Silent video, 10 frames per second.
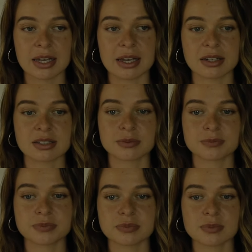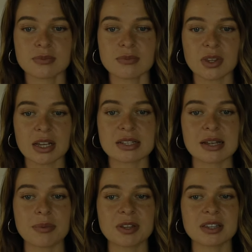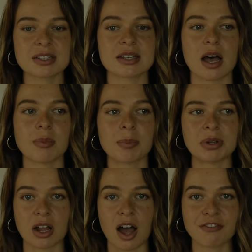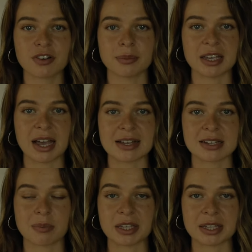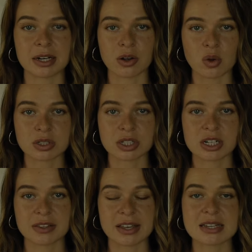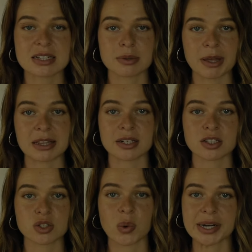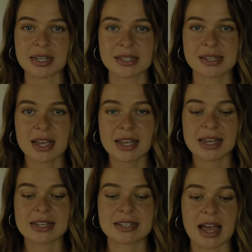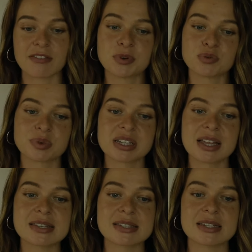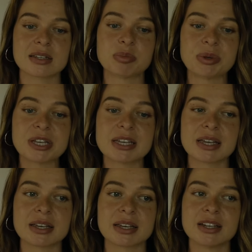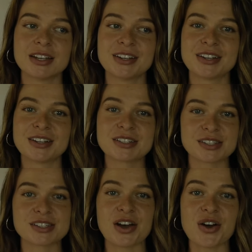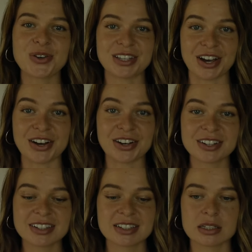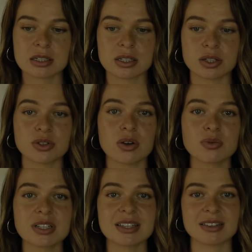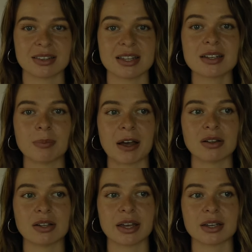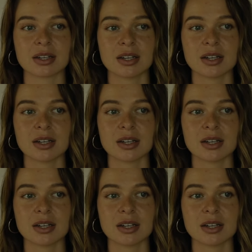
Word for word: And something that's come up a lot for me as I've been getting older and like into my later 20s is that I've been realizing that being so young you don't really think about like